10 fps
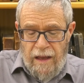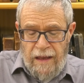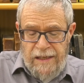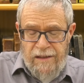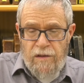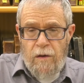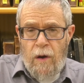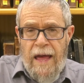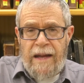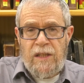the
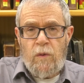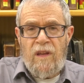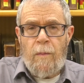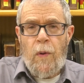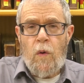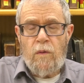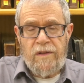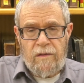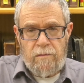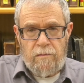Torah actually
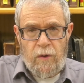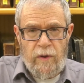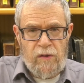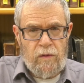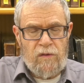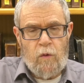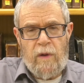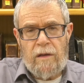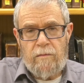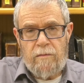opposed to ritual
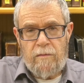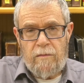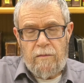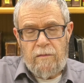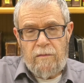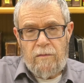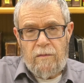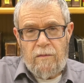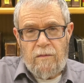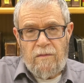Tum'a?
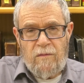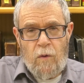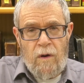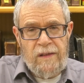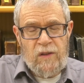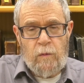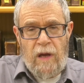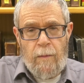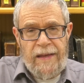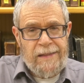Or is
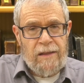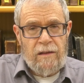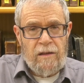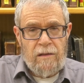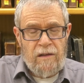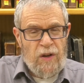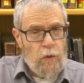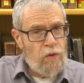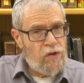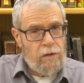Tum'a basically a
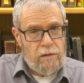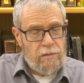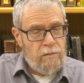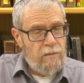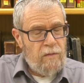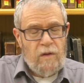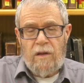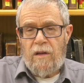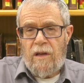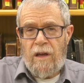neutral
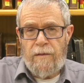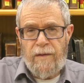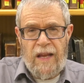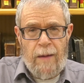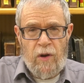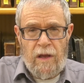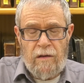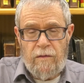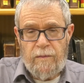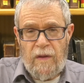
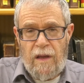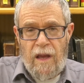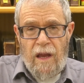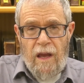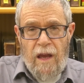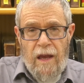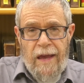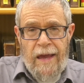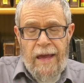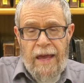phenomenon?
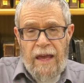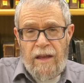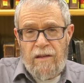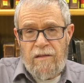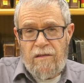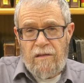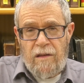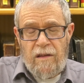And